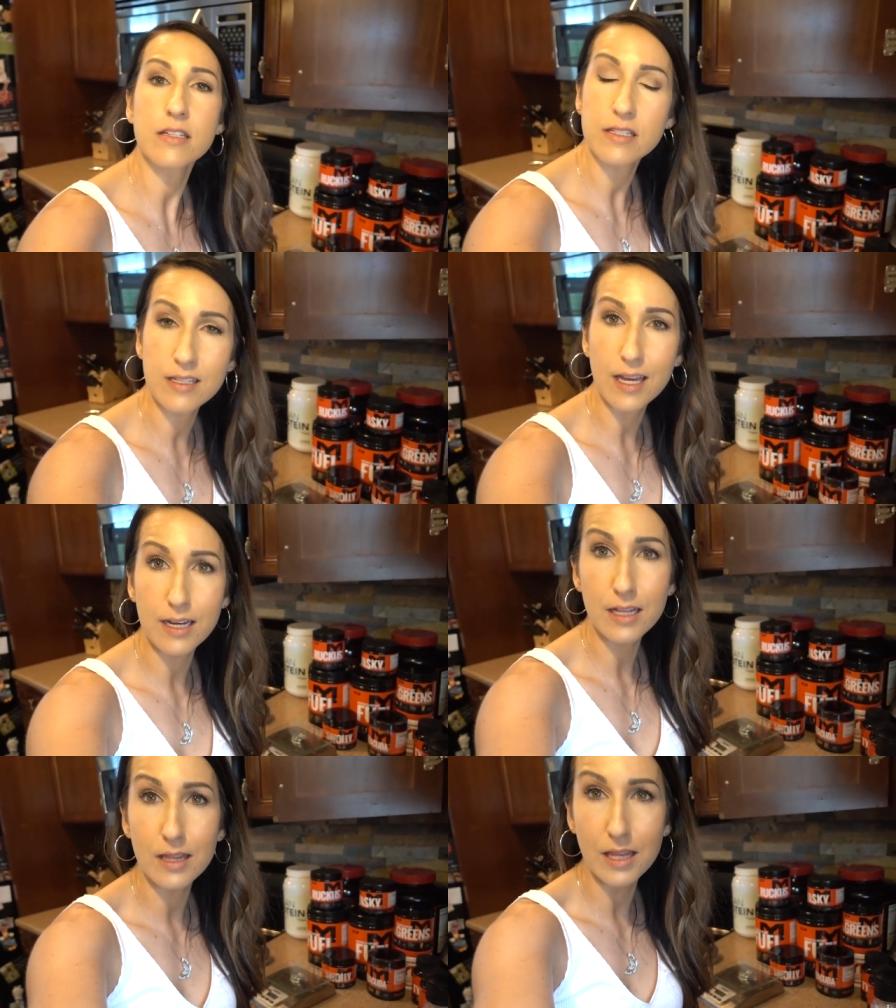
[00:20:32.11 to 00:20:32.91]
it's
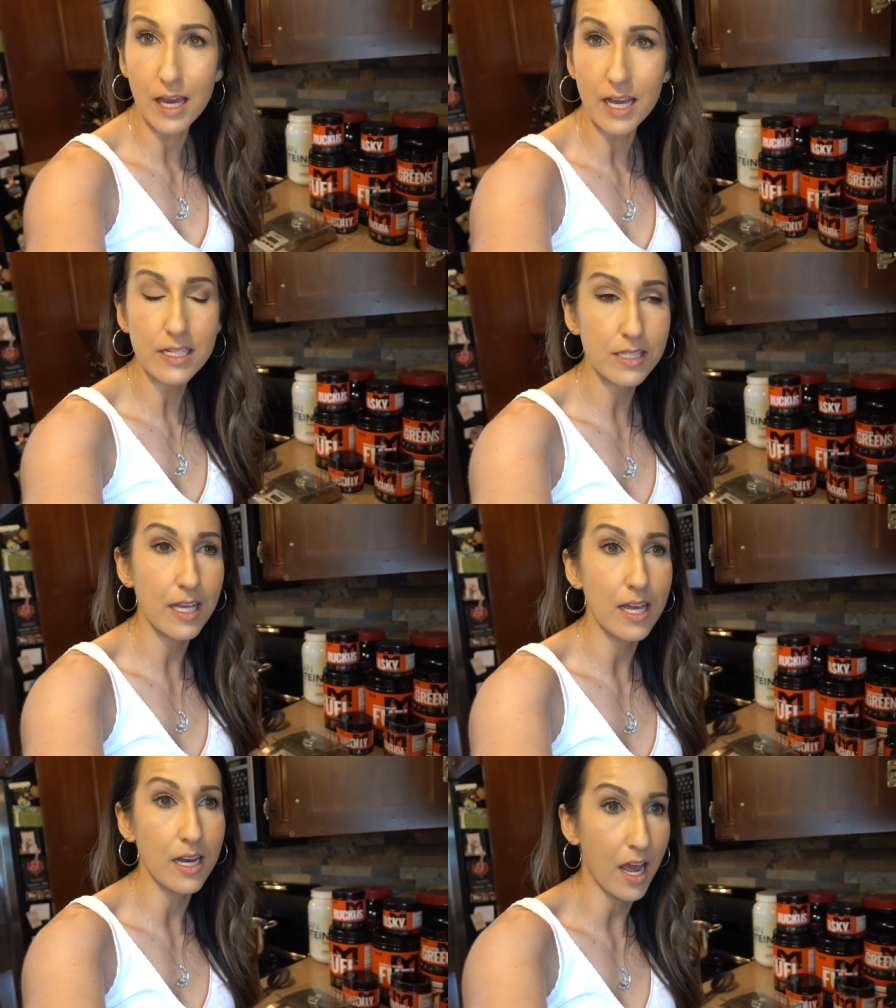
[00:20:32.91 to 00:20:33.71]
getting late
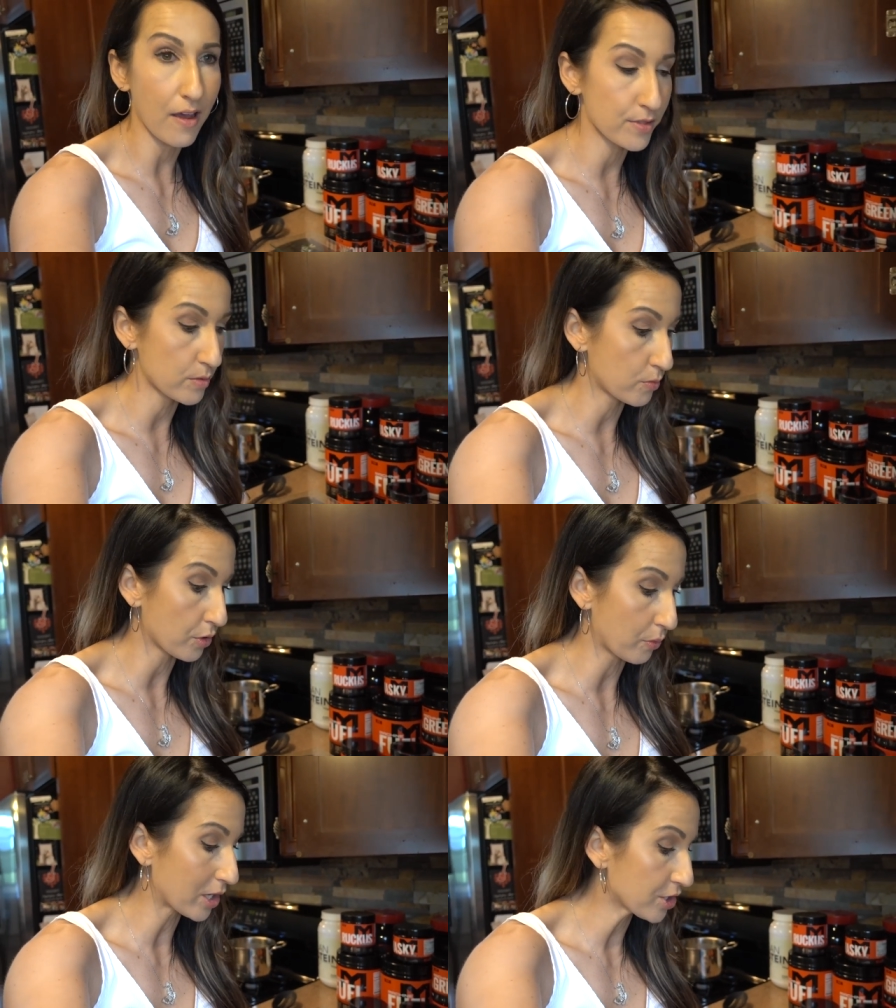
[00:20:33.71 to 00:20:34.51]
and I have some
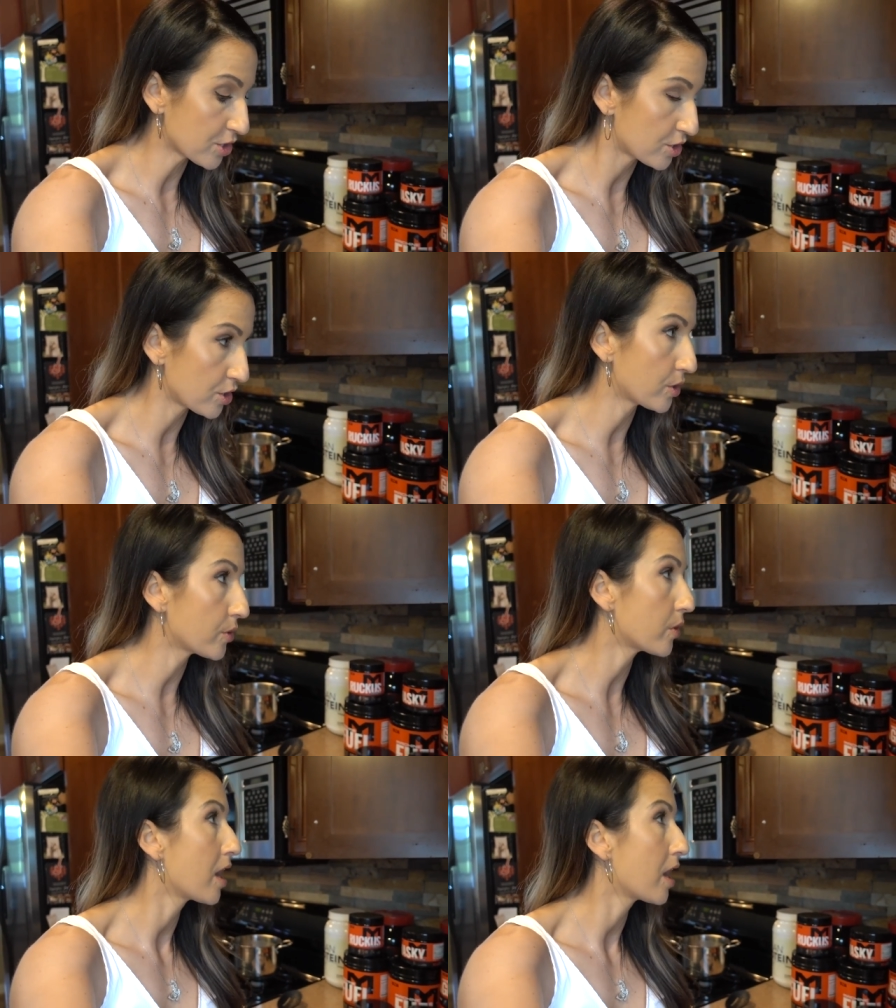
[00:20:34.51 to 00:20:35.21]
more work to do.